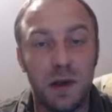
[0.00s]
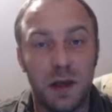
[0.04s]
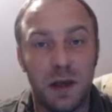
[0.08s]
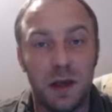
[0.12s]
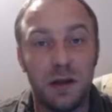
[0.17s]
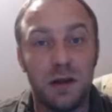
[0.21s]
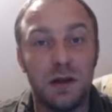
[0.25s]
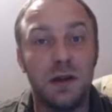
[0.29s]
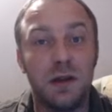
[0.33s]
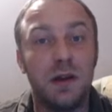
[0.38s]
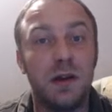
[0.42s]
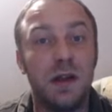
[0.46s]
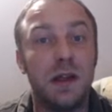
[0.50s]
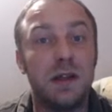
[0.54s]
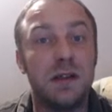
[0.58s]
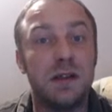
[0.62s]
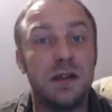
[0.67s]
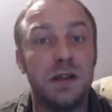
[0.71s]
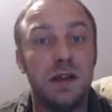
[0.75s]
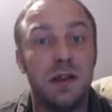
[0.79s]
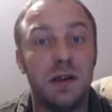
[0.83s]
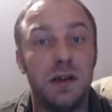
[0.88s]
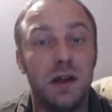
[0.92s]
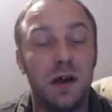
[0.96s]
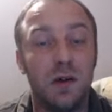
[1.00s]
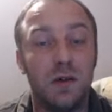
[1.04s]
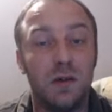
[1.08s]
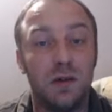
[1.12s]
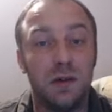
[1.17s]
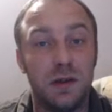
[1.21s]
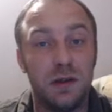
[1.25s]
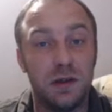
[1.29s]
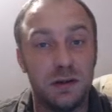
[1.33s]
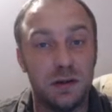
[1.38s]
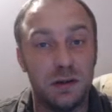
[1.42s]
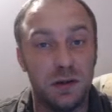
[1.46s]
And let's see now
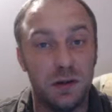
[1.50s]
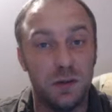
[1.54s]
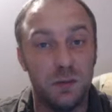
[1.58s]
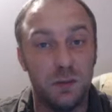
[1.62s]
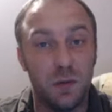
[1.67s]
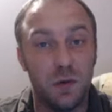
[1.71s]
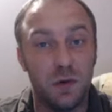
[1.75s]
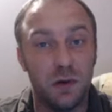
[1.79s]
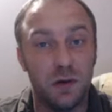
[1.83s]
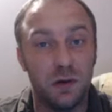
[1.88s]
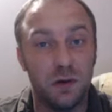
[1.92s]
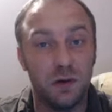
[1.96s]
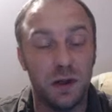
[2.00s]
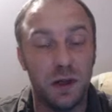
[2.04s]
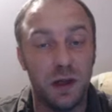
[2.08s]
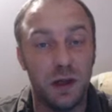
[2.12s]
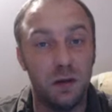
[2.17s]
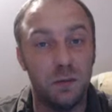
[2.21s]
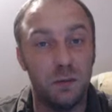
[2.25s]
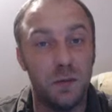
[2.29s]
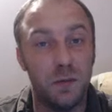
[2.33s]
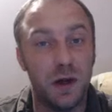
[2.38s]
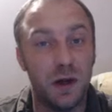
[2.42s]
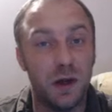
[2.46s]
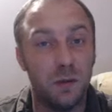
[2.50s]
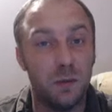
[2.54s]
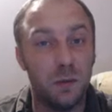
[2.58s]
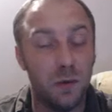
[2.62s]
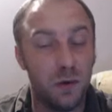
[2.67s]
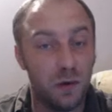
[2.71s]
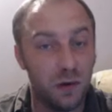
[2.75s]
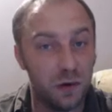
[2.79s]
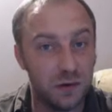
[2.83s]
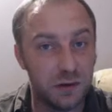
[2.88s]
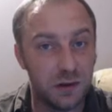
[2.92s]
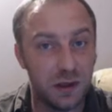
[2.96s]
this immortal game by
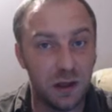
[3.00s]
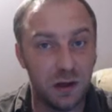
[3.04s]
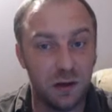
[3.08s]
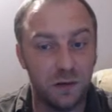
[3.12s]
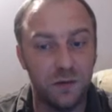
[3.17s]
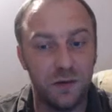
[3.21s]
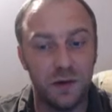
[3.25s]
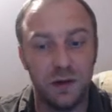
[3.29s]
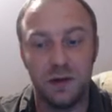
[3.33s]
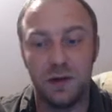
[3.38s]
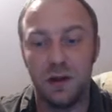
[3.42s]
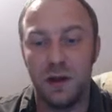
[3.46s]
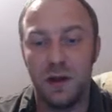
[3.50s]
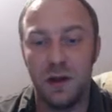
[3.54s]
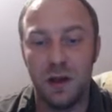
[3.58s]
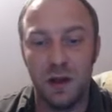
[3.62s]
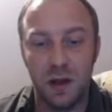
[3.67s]
Boris Gelfand.